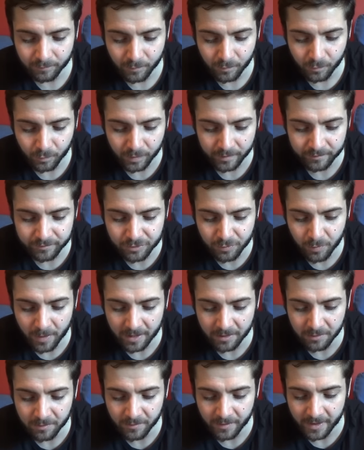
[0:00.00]
with
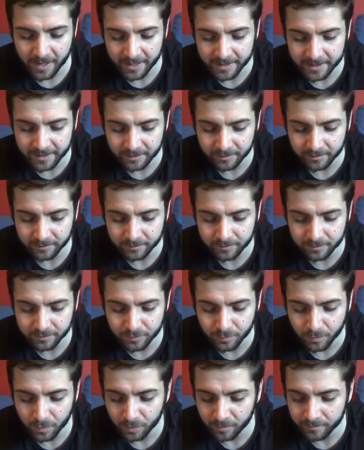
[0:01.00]
12 Iron Hills
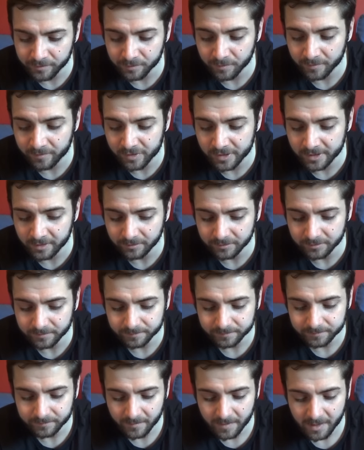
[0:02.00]
Dwarves with shield.
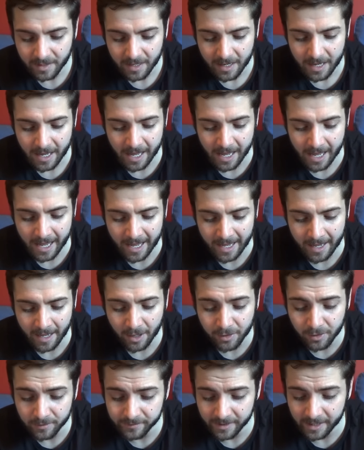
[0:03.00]

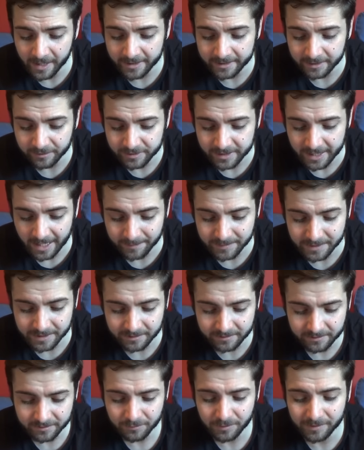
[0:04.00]
Another Iron Hills
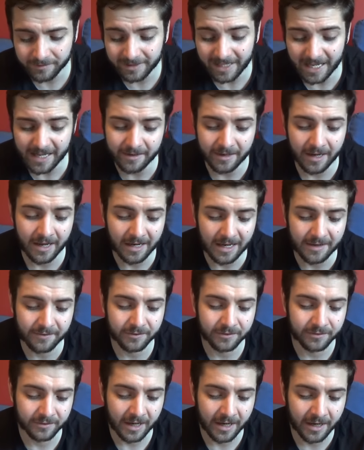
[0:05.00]
Captain with
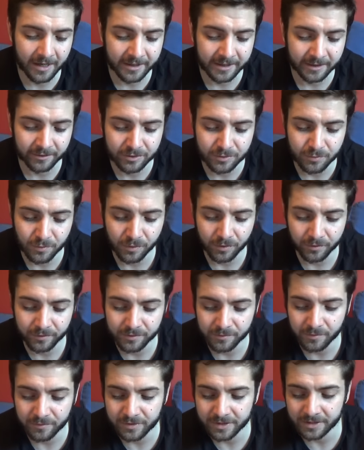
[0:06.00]
11 Iron Hills Dwarves
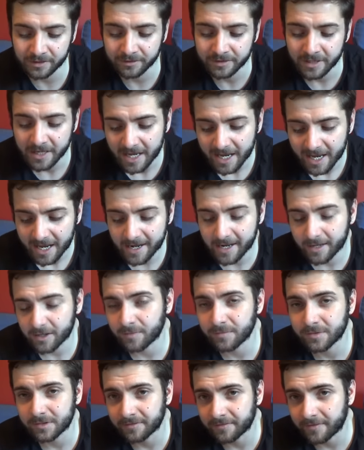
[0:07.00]
with shield, and that
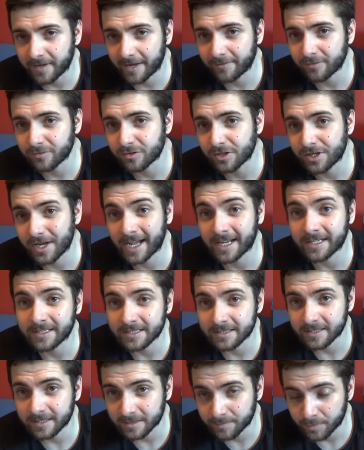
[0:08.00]
comes to
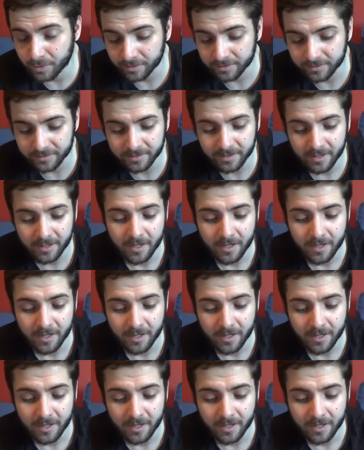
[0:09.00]
596 points.